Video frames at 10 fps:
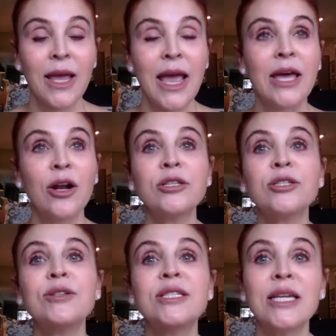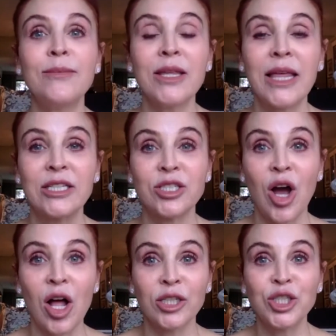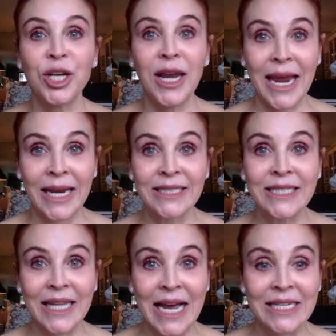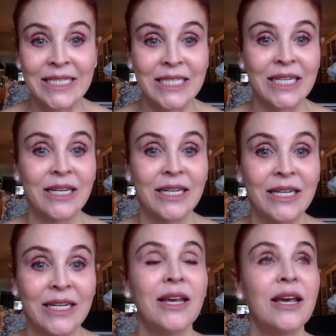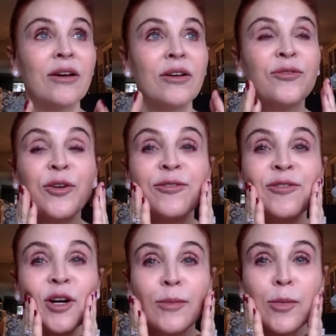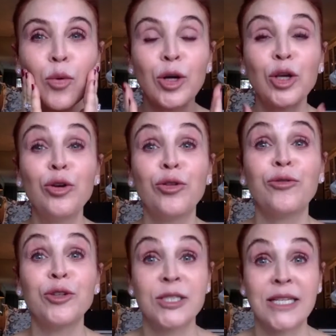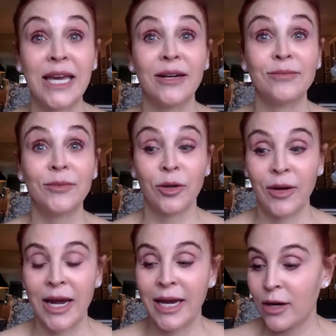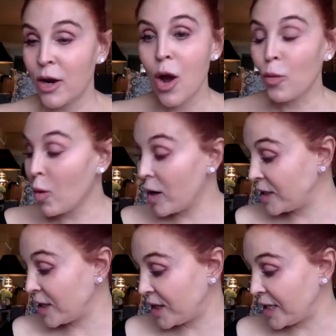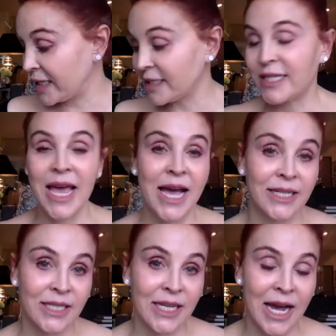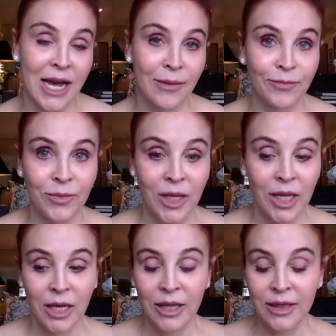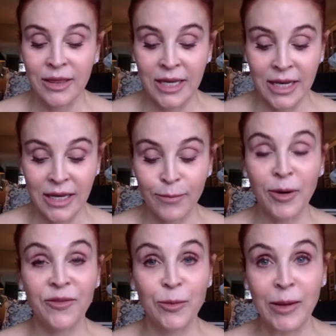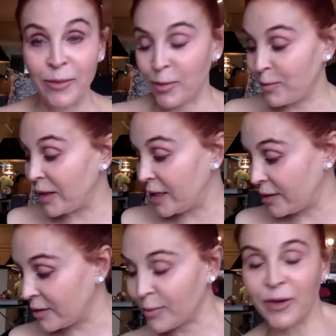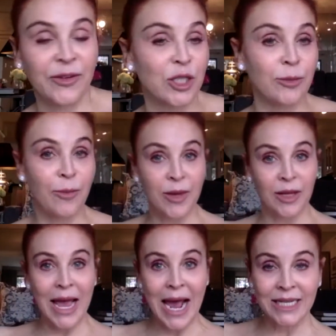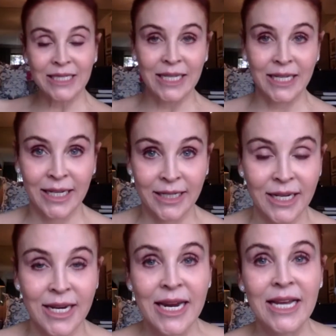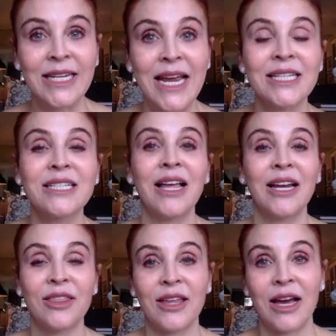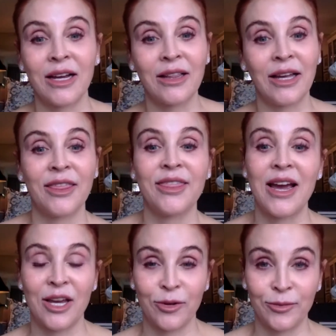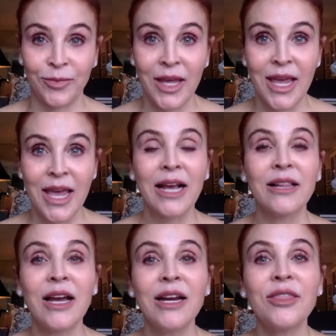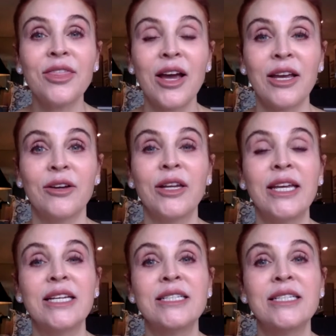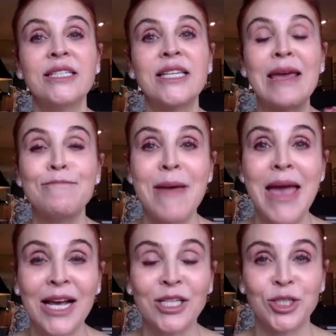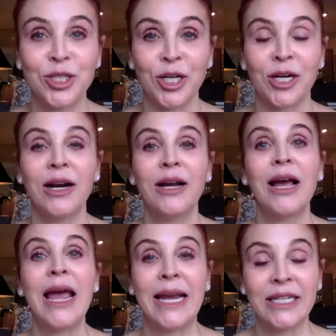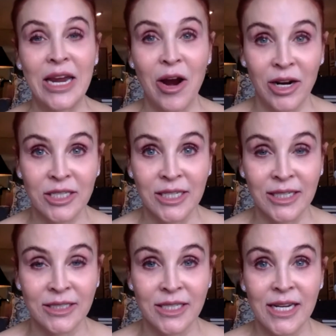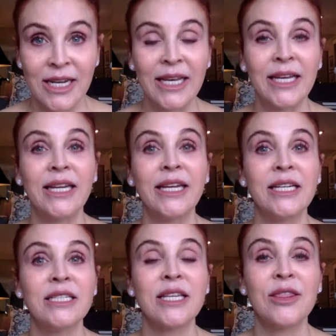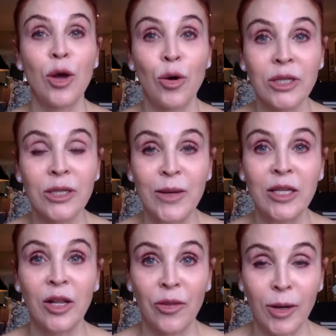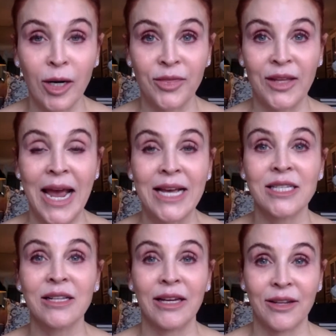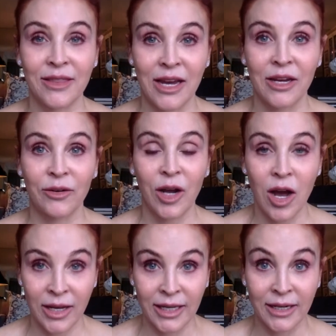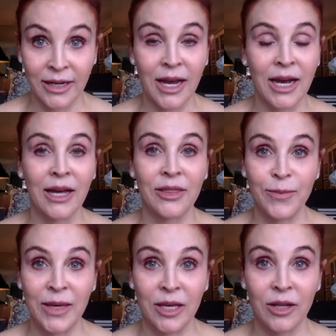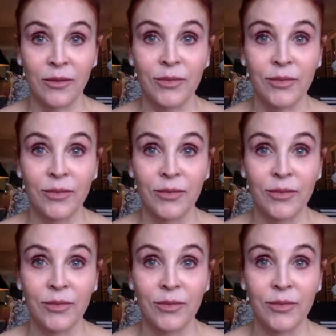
It also stimulates collagen and elastin for firmer, more youthful skin. Okay, one of the things that the Perfect Derma Peel has in it is it has glutathione, and glutathione is a master antioxidant. It is the only peel on the market that has the glutathione in the peel.